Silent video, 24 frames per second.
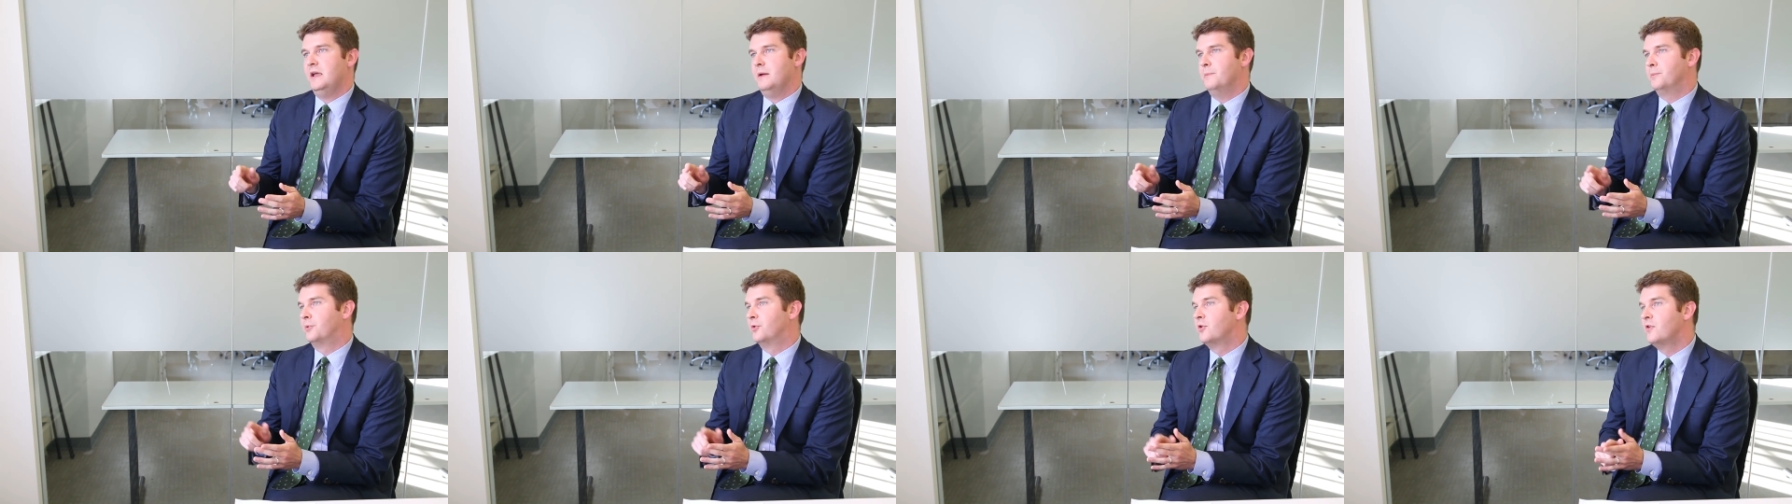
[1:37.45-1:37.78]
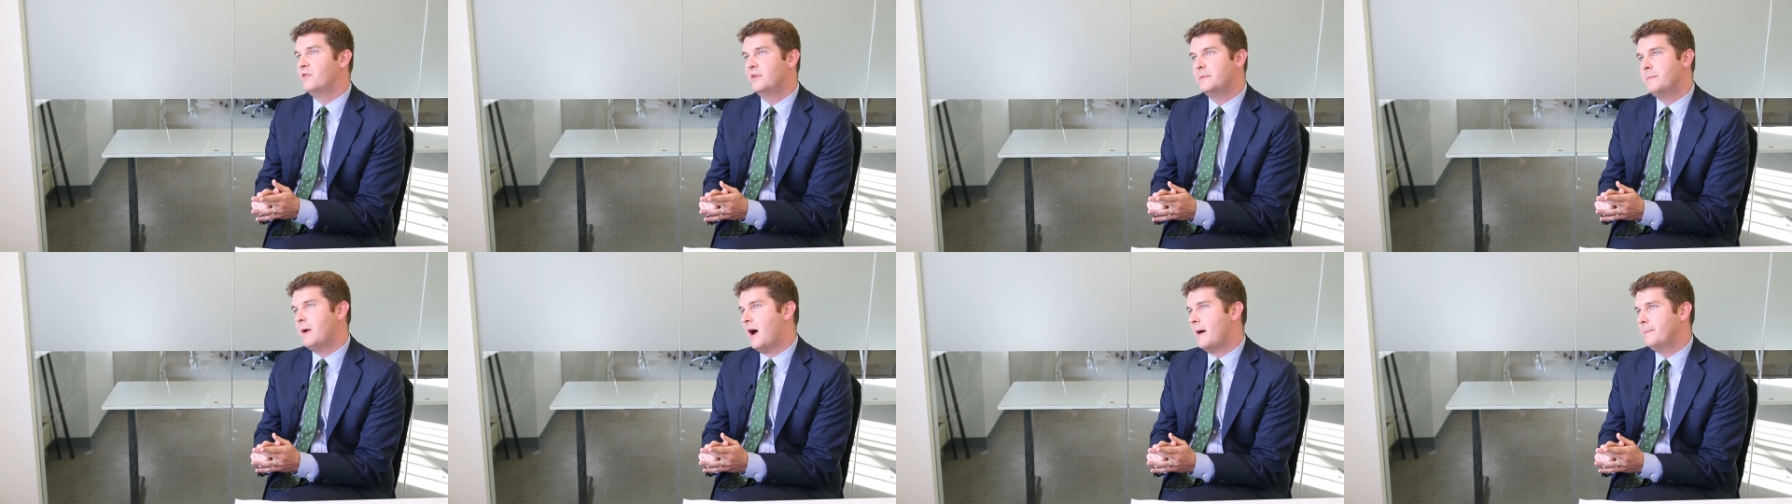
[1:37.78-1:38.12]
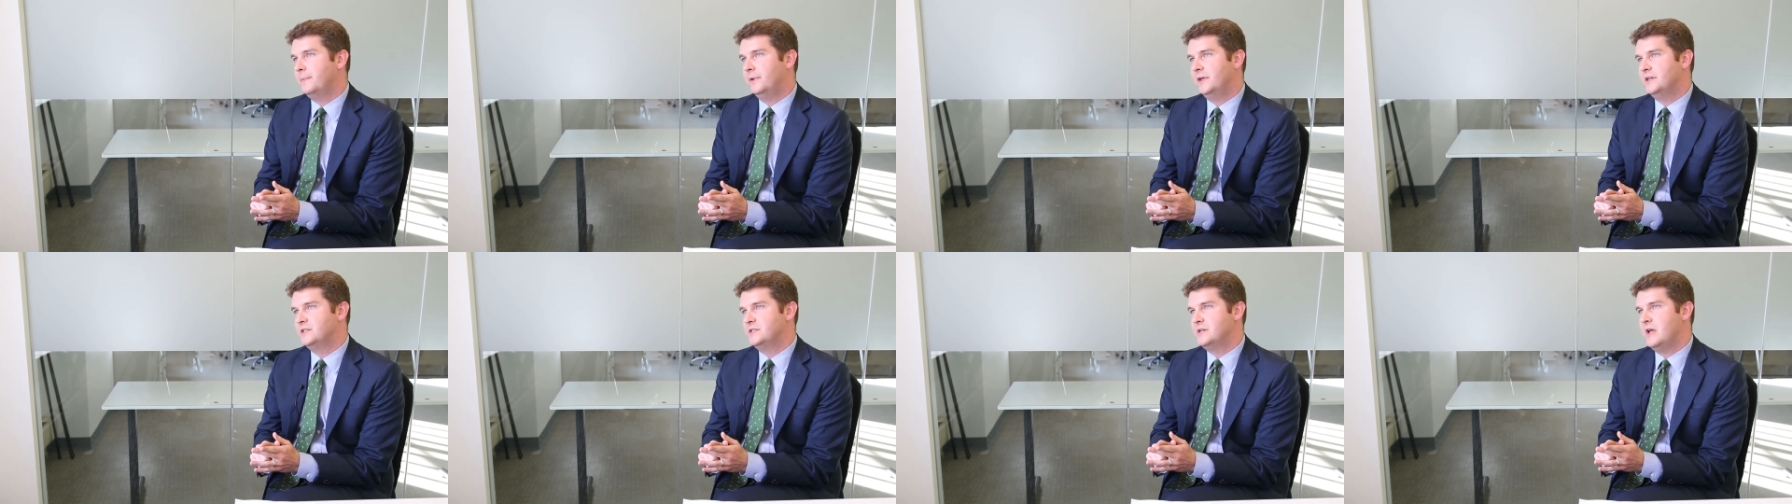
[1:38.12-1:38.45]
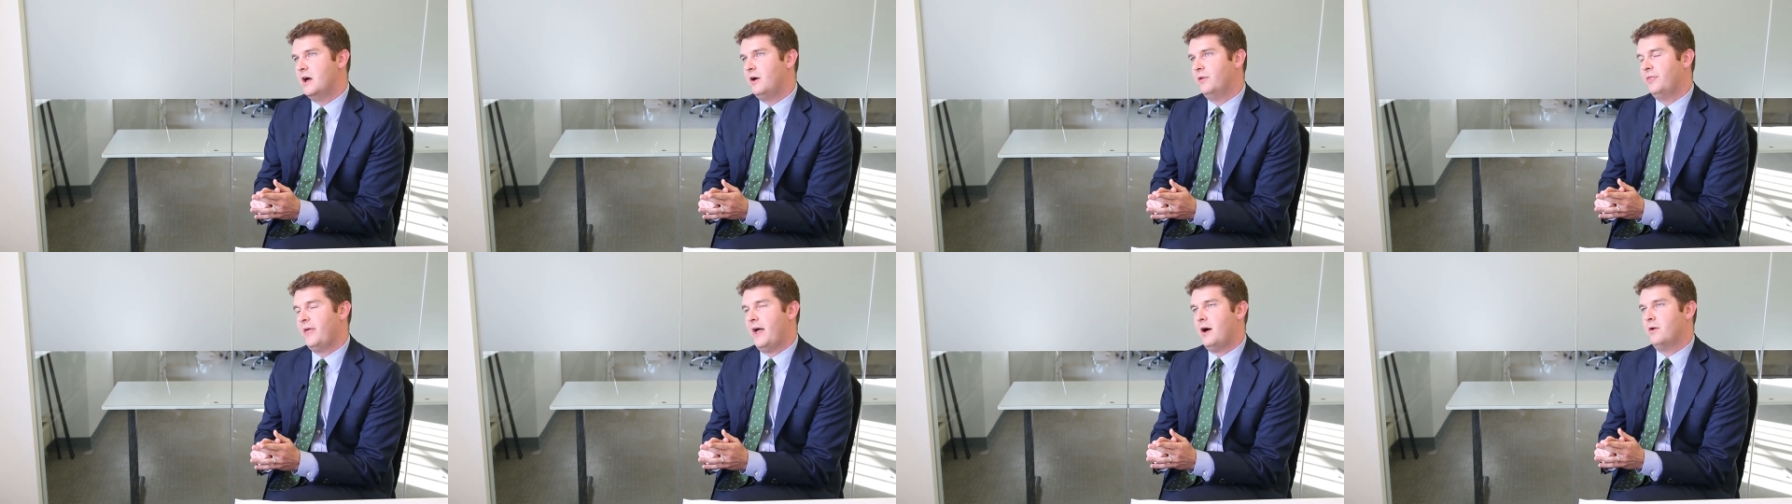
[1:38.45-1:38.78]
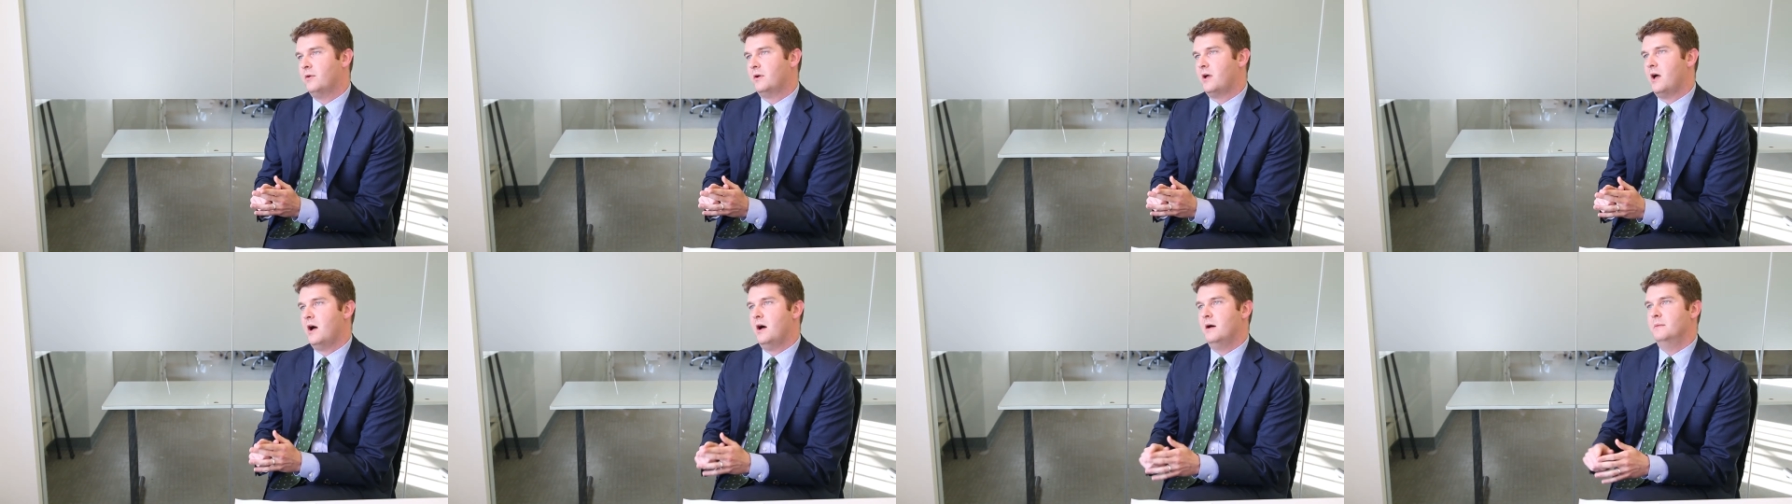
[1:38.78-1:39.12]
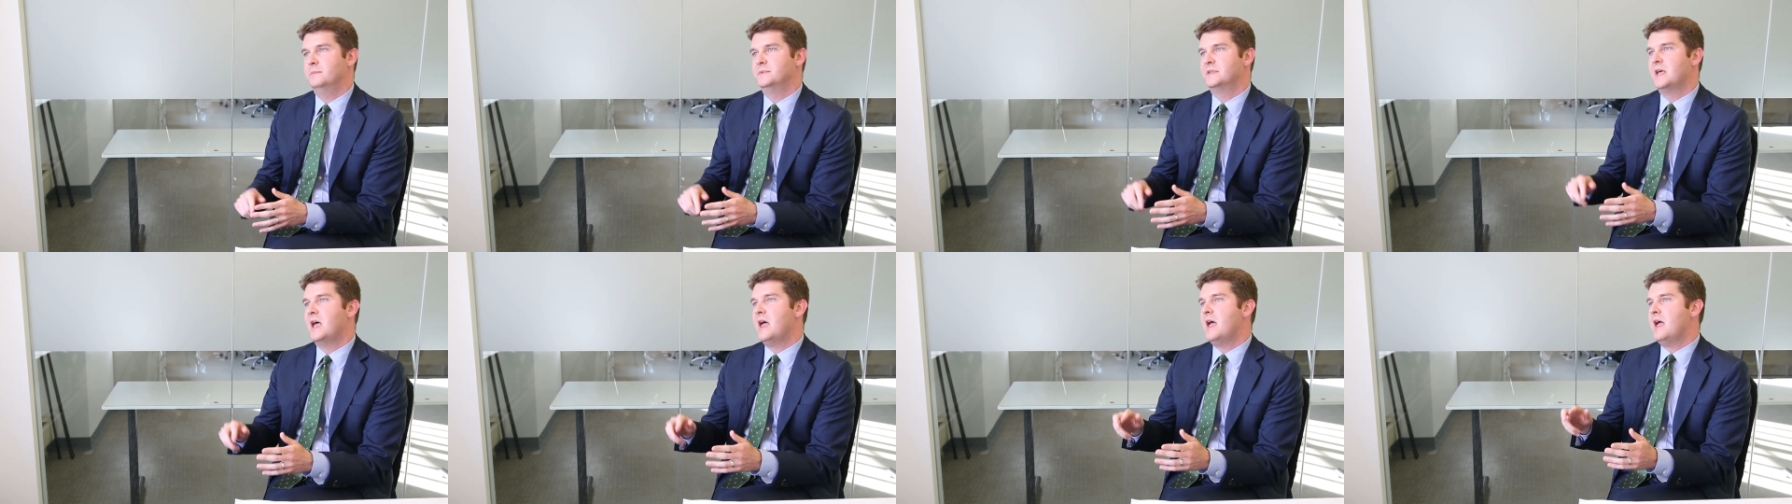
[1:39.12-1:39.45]
improving population health
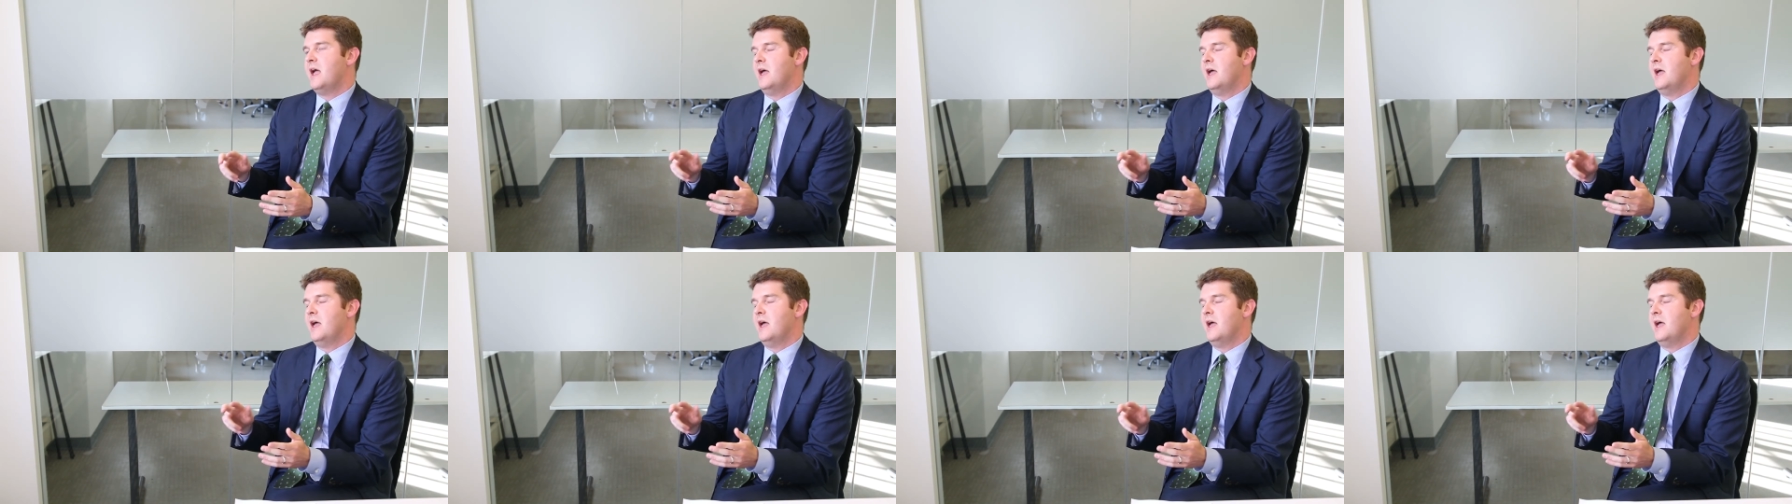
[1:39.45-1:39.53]
outcomes,